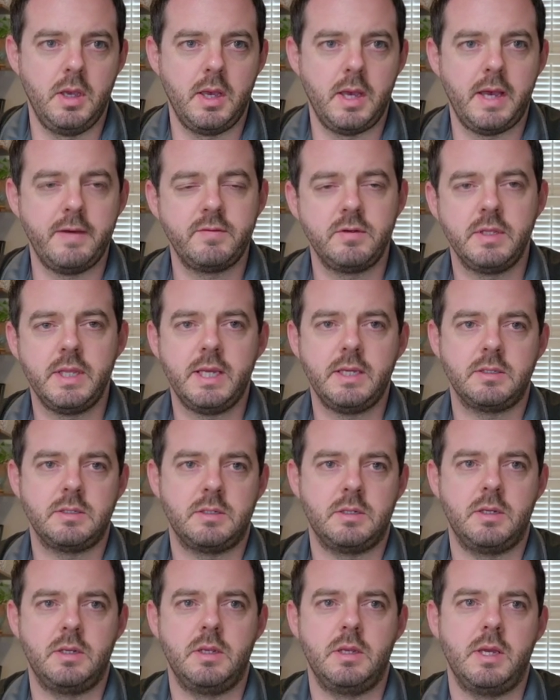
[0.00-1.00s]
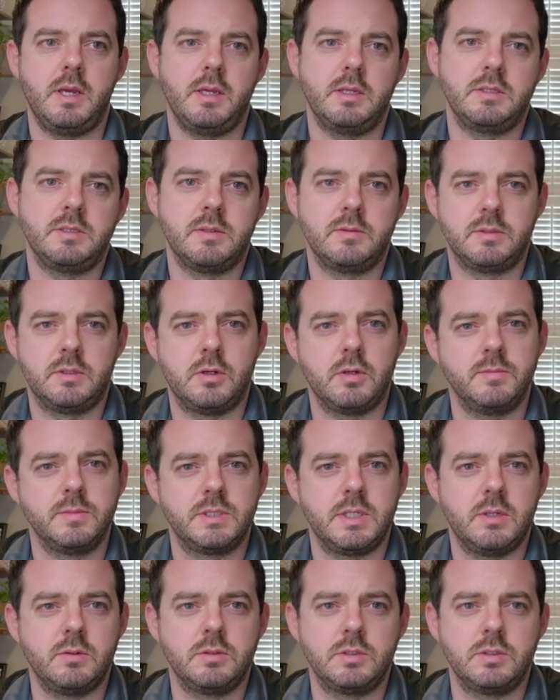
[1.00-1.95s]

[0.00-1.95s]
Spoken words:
After that, it comes down